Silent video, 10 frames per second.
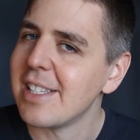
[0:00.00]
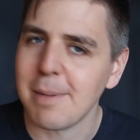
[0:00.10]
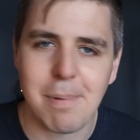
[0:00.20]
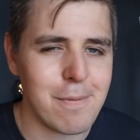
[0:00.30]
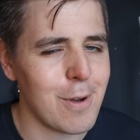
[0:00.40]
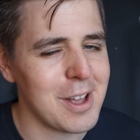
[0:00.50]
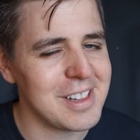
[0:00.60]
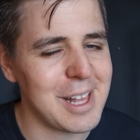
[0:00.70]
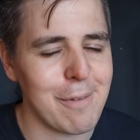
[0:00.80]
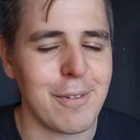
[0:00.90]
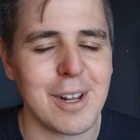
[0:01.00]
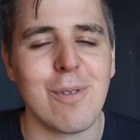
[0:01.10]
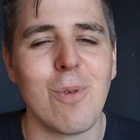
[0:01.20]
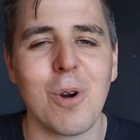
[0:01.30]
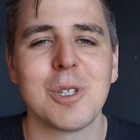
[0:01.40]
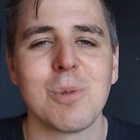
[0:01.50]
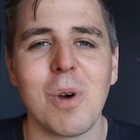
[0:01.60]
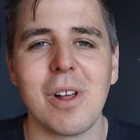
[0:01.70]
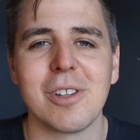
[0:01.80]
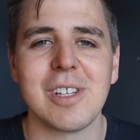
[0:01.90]
Zipify definitely works
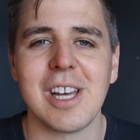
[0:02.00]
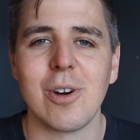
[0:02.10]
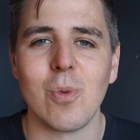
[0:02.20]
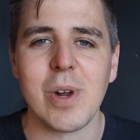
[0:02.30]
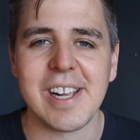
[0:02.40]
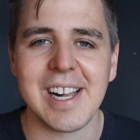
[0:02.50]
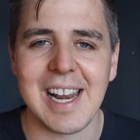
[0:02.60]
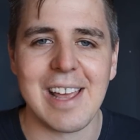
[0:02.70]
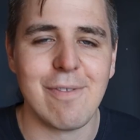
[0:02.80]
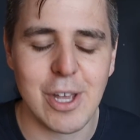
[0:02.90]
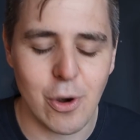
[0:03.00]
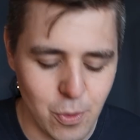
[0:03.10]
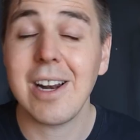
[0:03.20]
well together with Klaviyo.